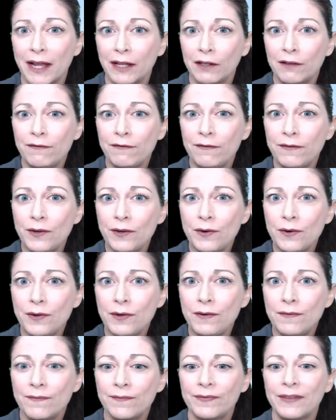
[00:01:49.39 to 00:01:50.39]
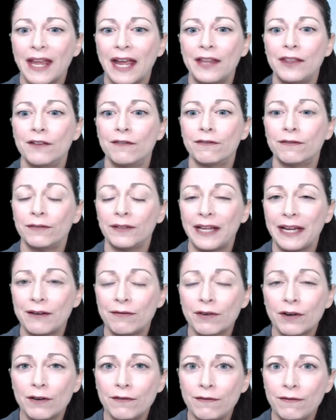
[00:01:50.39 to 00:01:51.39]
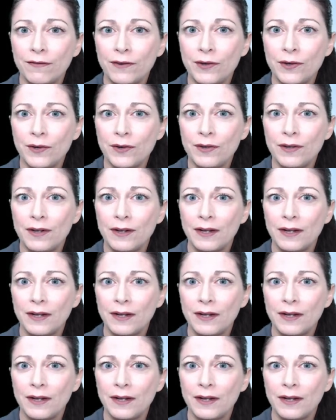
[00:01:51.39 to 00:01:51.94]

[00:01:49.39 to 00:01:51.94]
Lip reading: of food and the flavor of food.